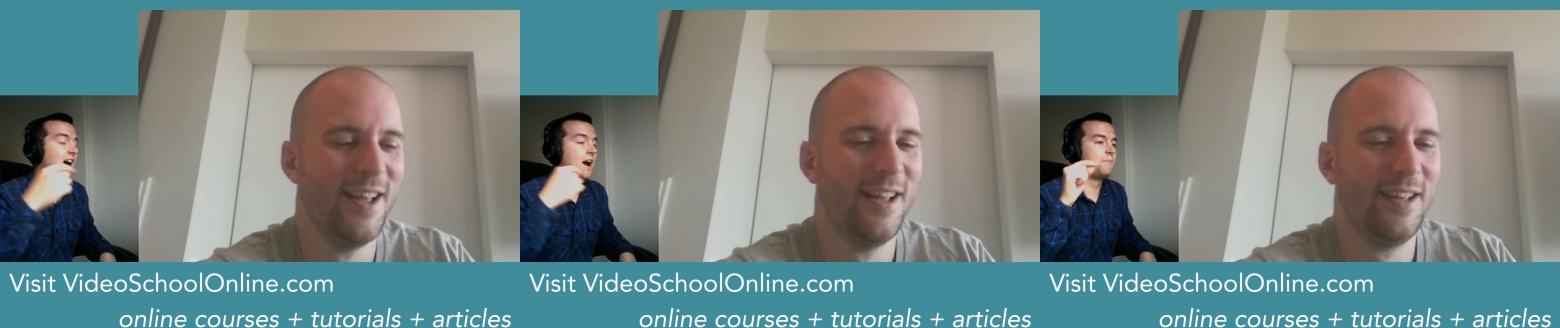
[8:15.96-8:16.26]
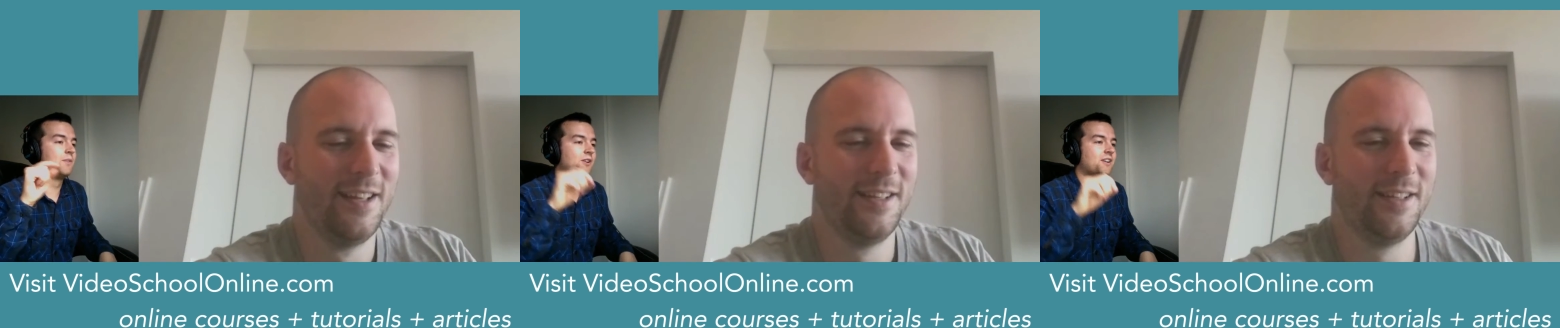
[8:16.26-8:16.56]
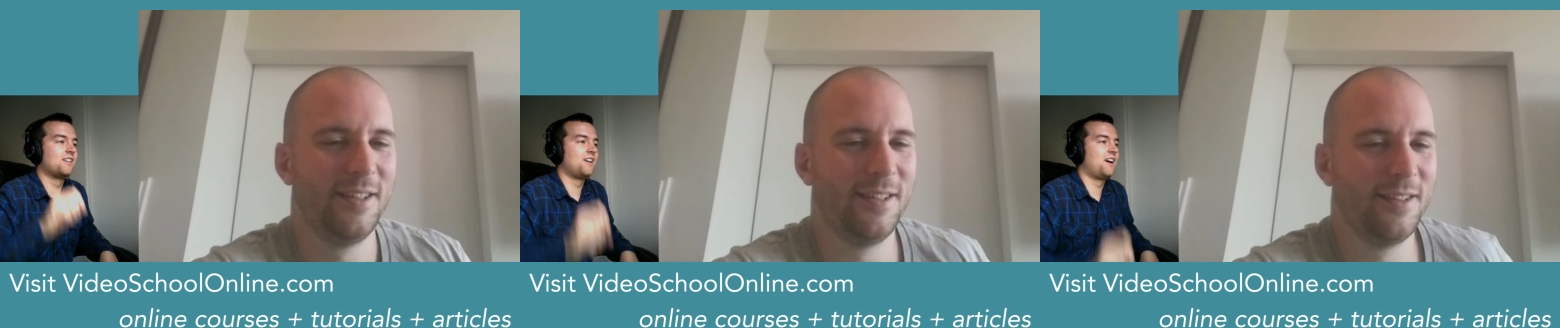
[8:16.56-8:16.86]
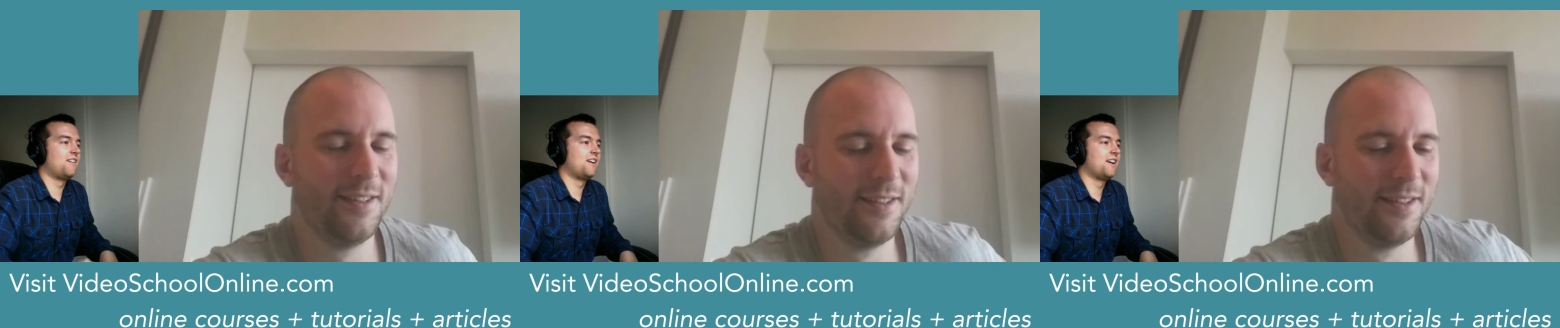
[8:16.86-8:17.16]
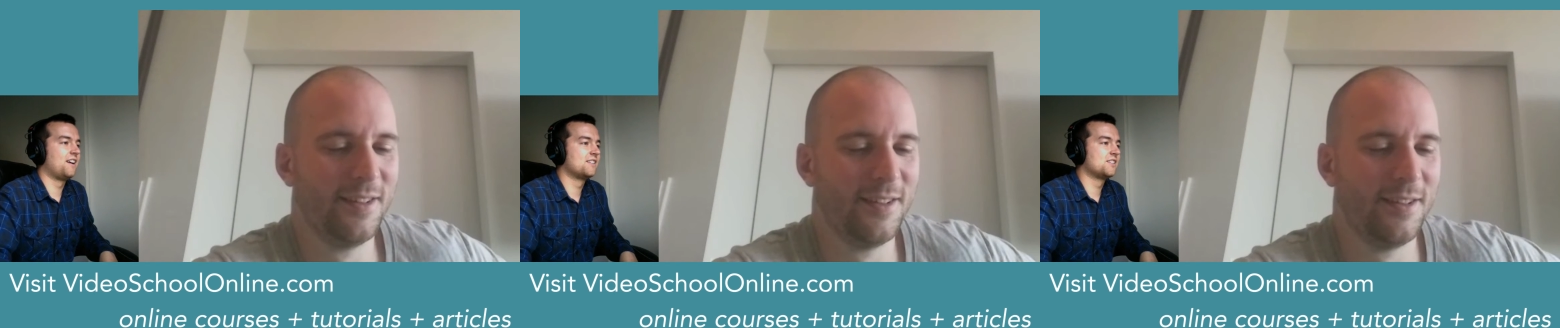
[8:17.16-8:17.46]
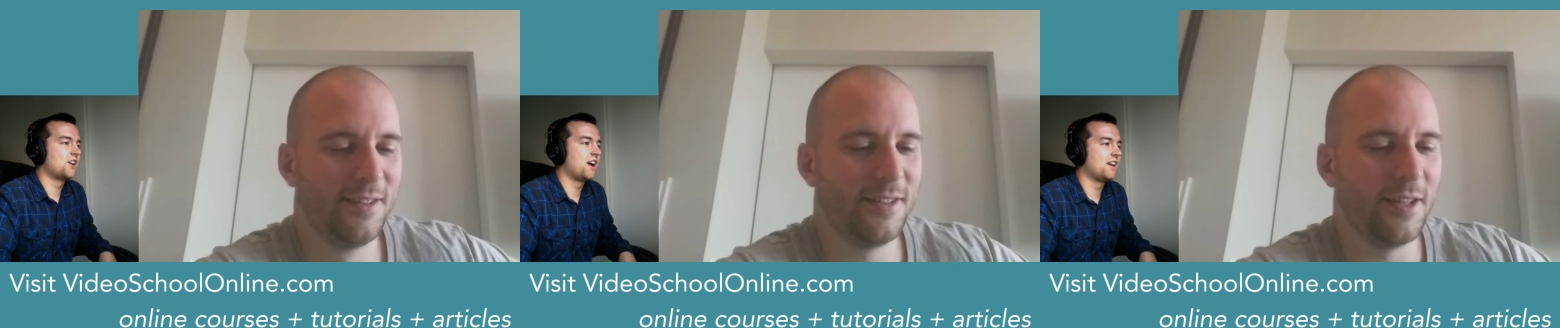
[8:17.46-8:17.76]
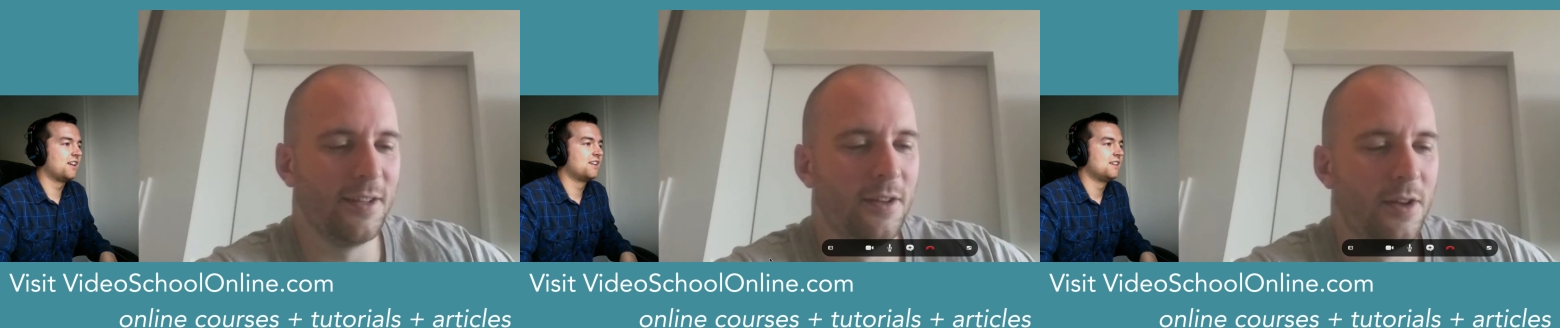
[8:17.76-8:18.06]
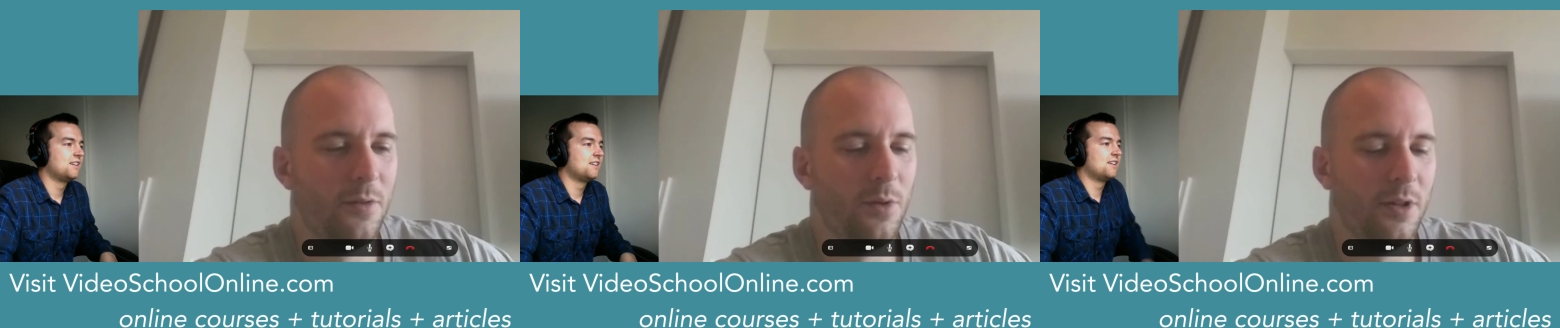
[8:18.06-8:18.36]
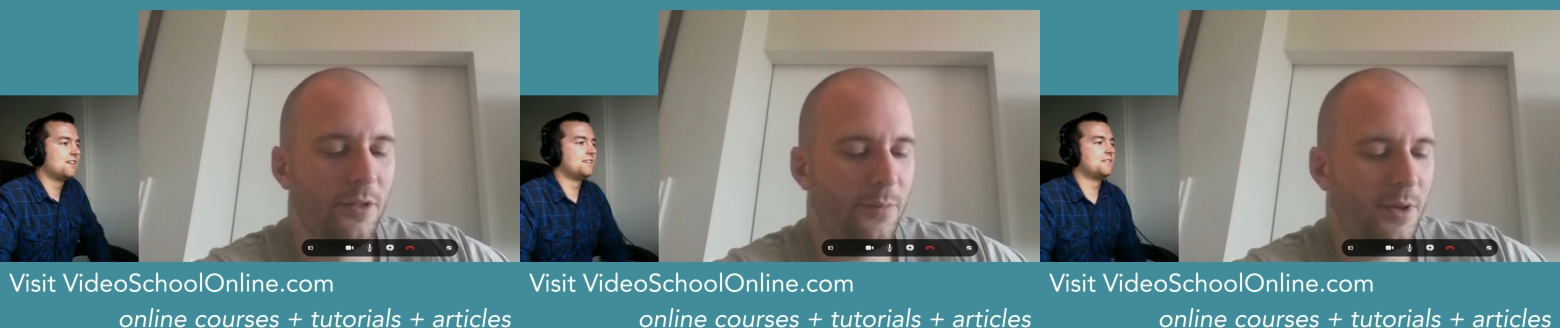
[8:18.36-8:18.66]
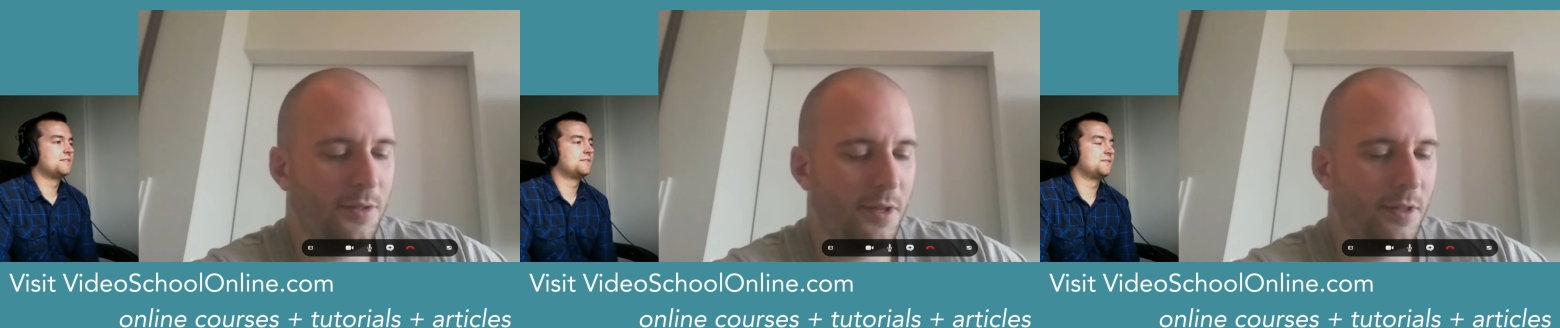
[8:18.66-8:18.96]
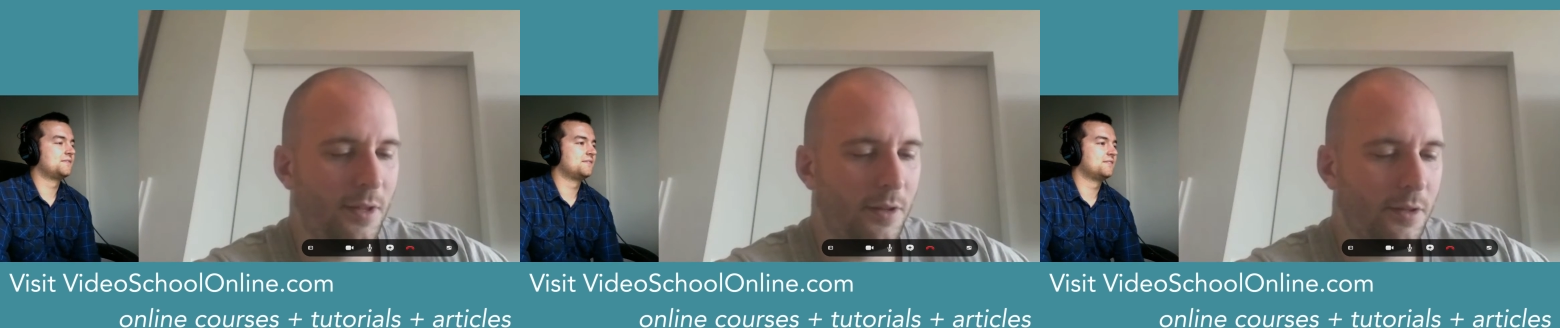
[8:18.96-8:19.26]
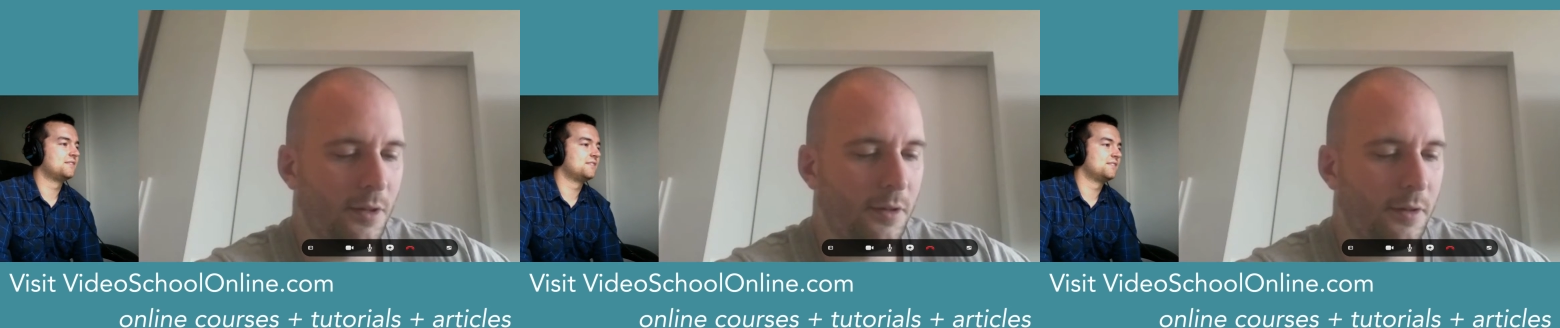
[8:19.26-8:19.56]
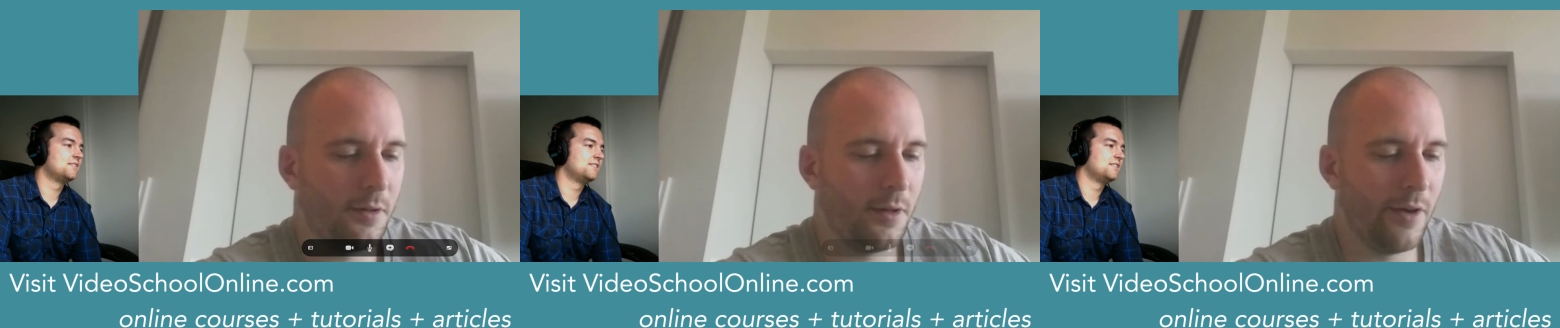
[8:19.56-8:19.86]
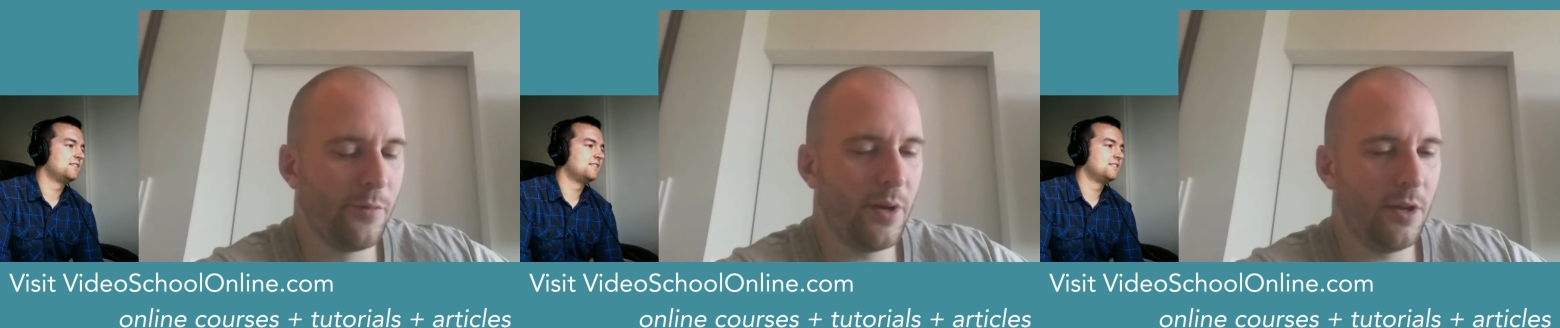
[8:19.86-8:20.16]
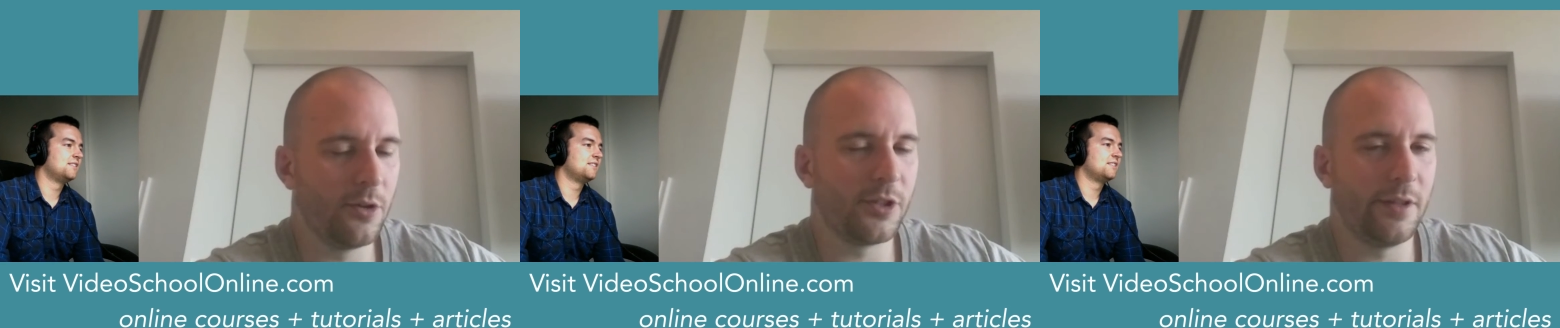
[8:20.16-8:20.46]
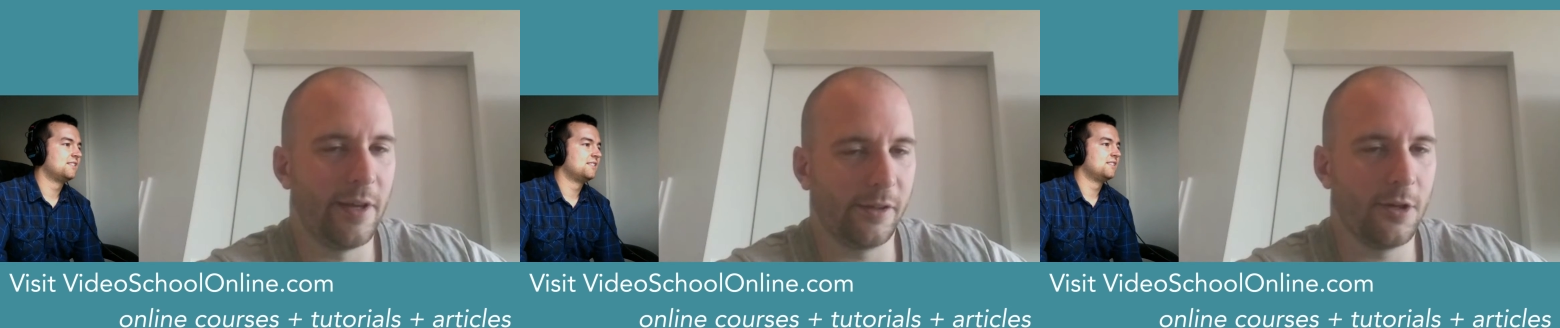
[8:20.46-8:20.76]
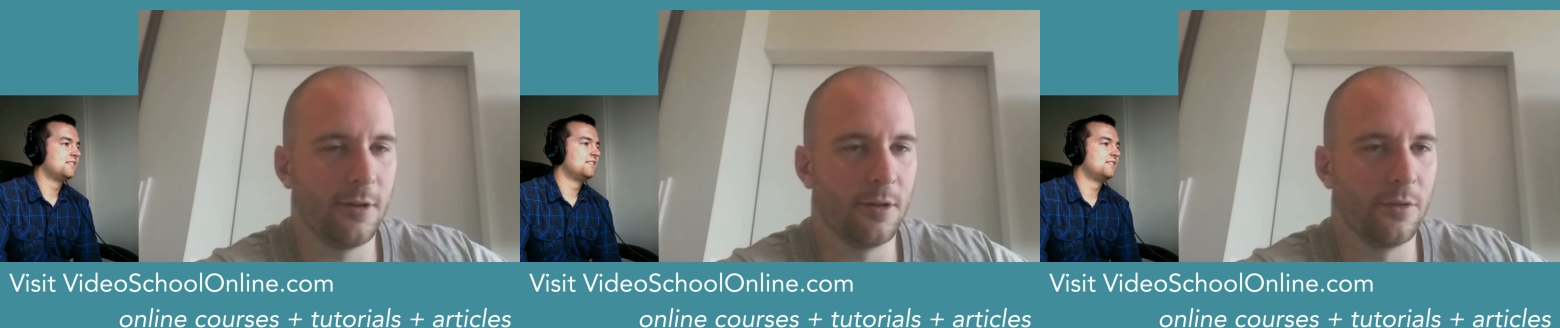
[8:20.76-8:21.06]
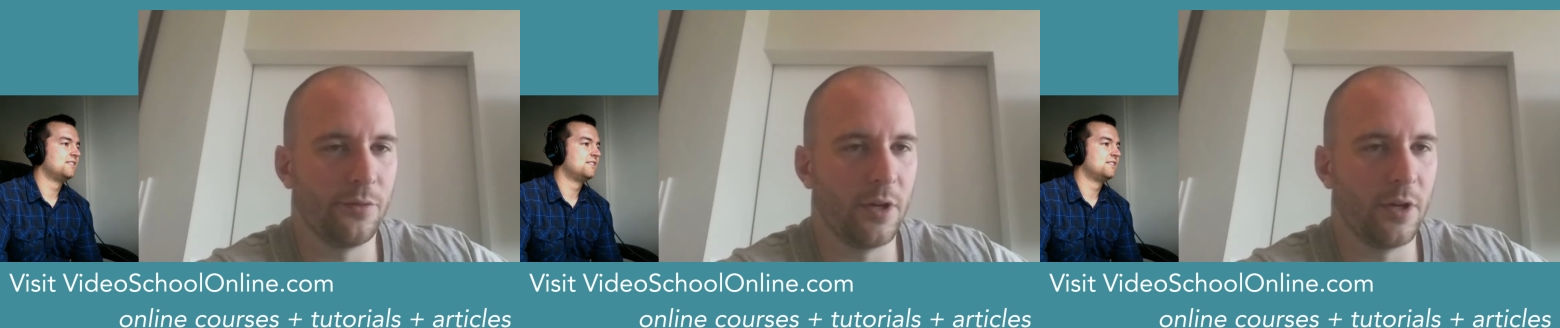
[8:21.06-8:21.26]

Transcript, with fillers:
Speaker 1: I'm learning a lot right now. This is great. Yeah.
Speaker 2: Well, the big thing that I think everybody goes on that curve,